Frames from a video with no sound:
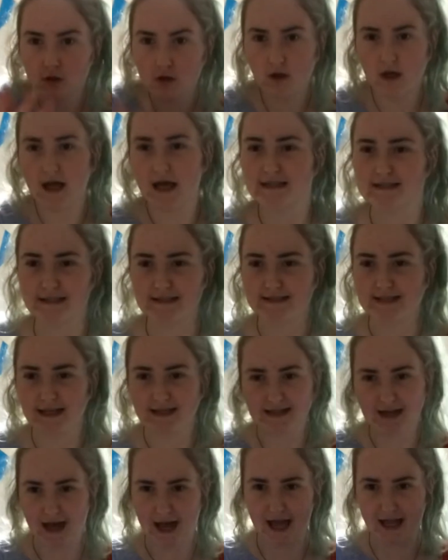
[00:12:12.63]
As I said,
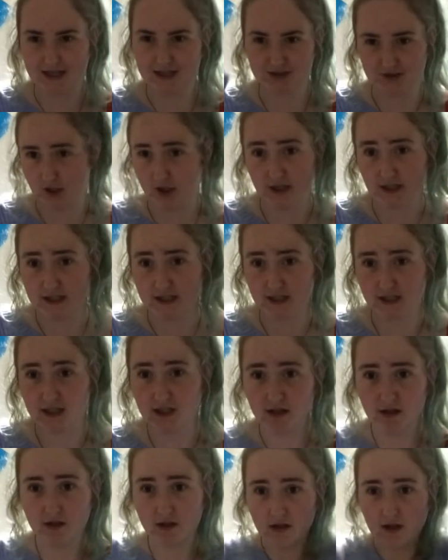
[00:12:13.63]
anxiety.
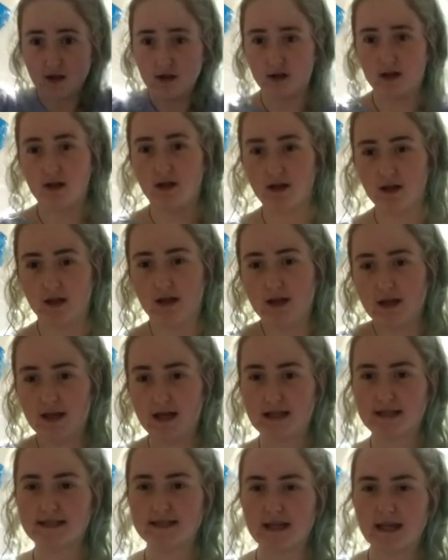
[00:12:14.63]

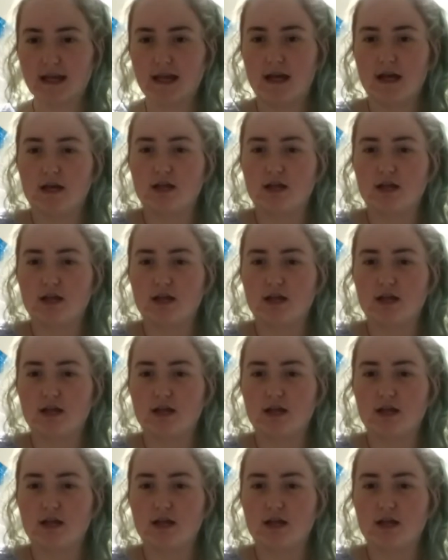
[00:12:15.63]
It's like